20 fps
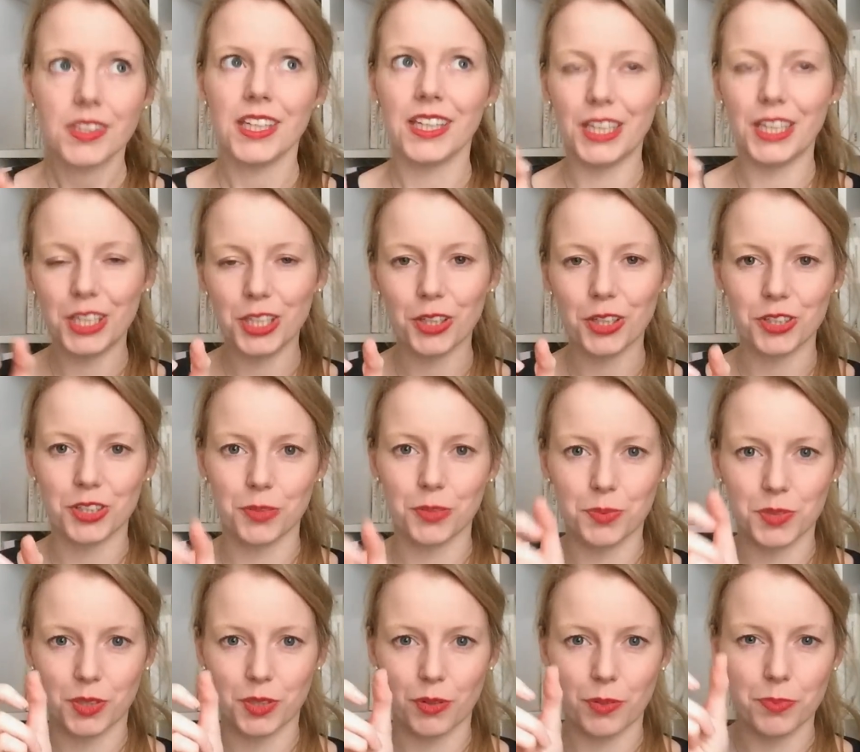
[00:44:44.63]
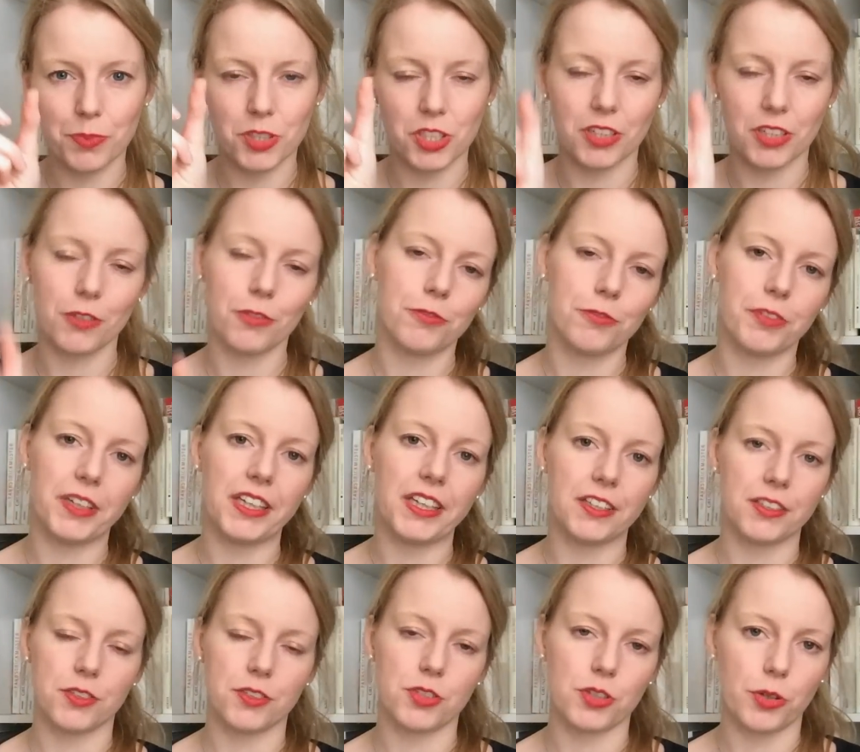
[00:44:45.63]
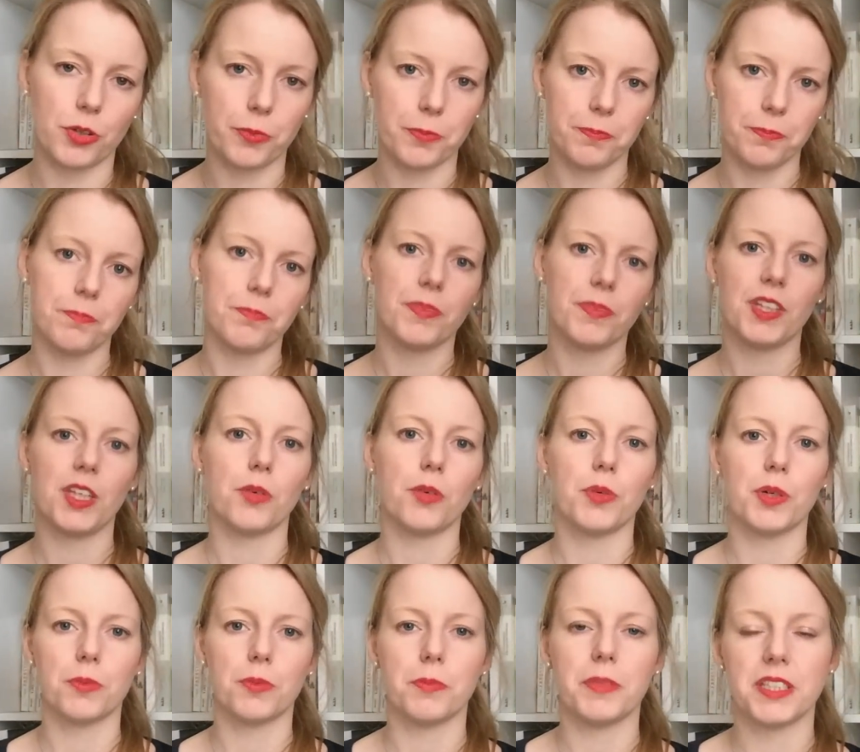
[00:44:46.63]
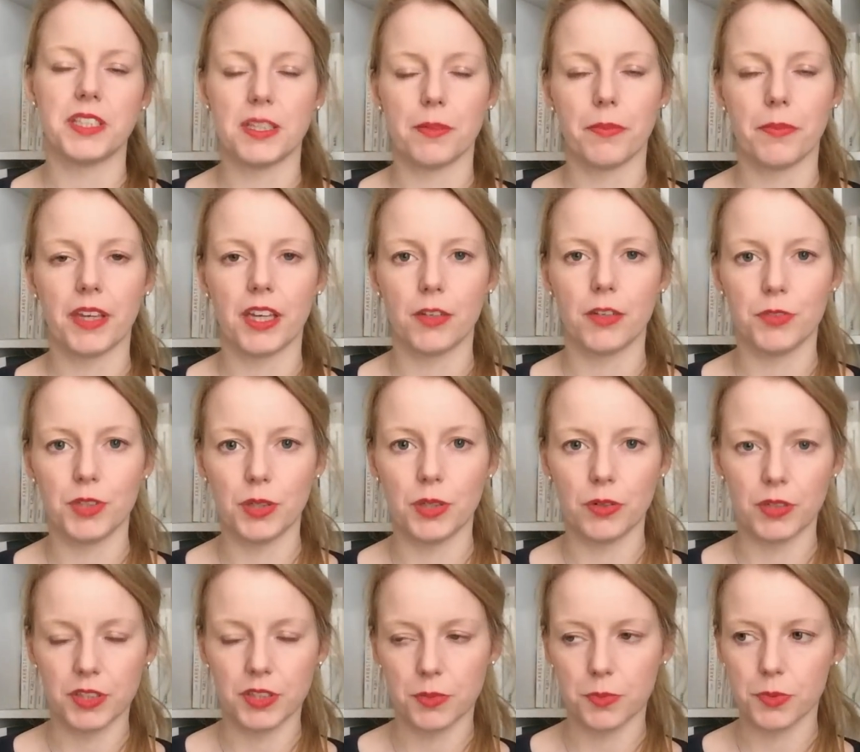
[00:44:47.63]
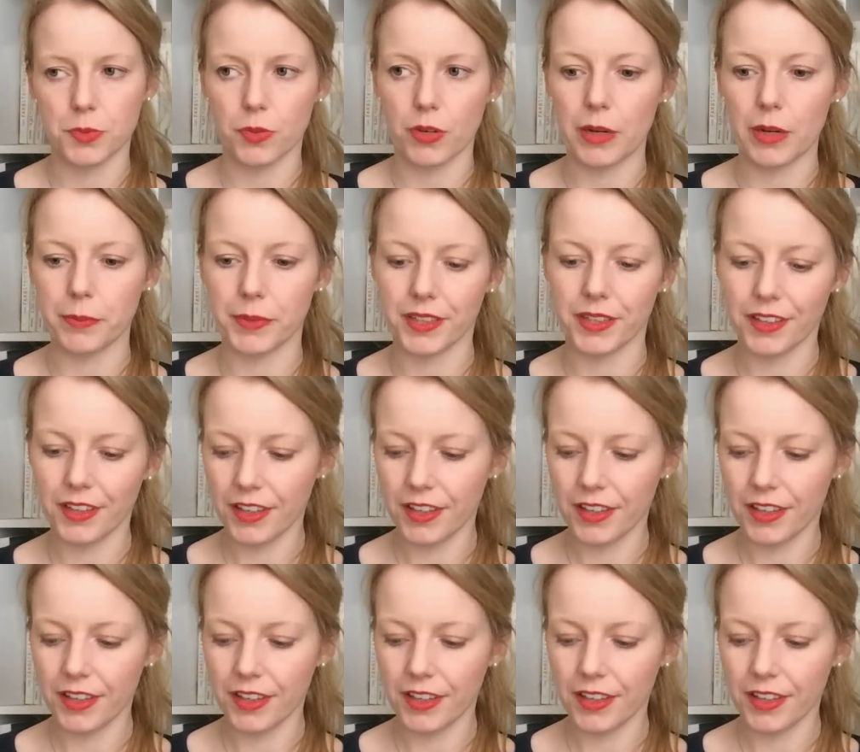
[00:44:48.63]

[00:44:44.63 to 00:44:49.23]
in your subscription feed, so you won't miss something if you only subscribe.